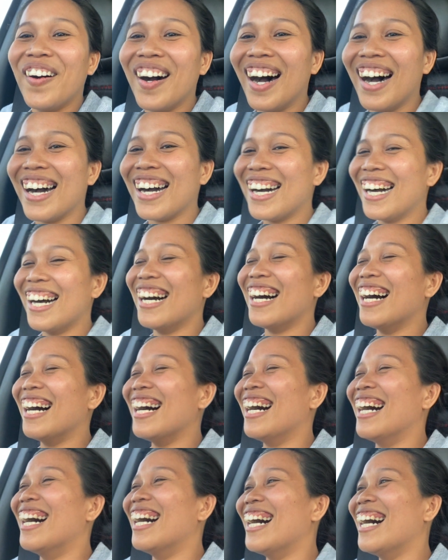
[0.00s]
You were
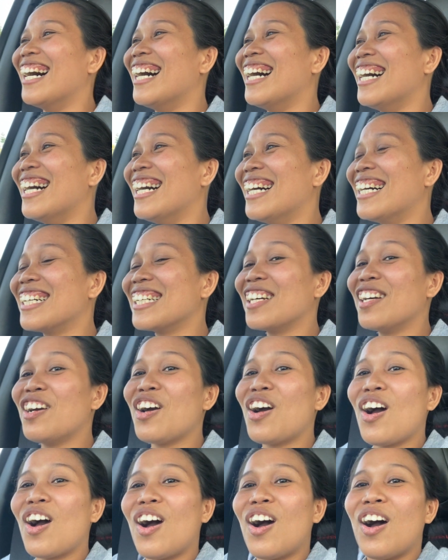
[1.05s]
easily the worst one I've
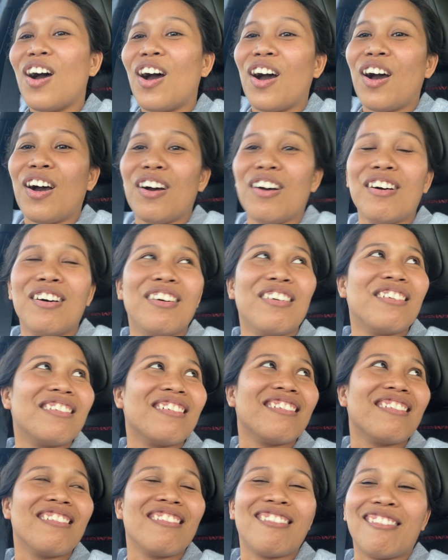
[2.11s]
ever had.
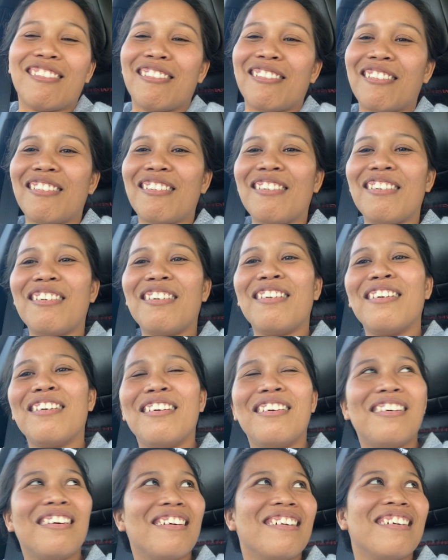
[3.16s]

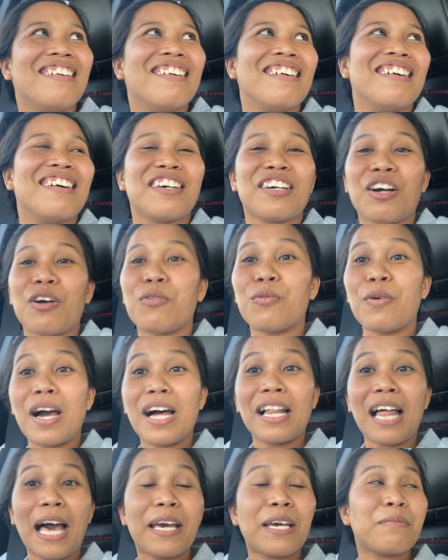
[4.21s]
Oh.
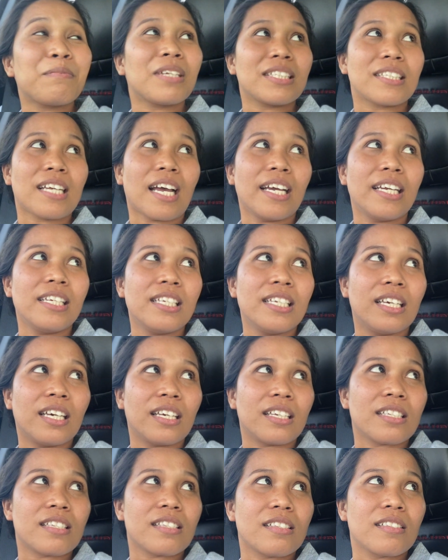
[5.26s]
Well, I am the
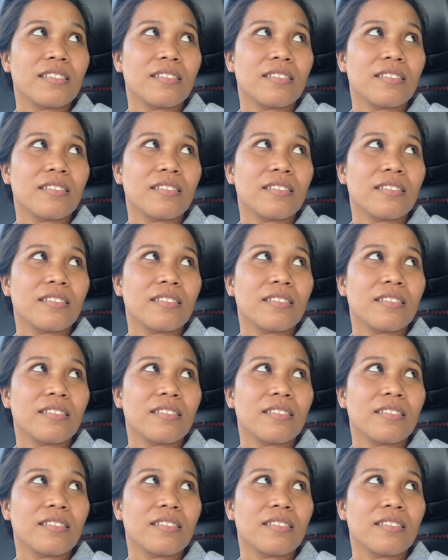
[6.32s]
tiniest.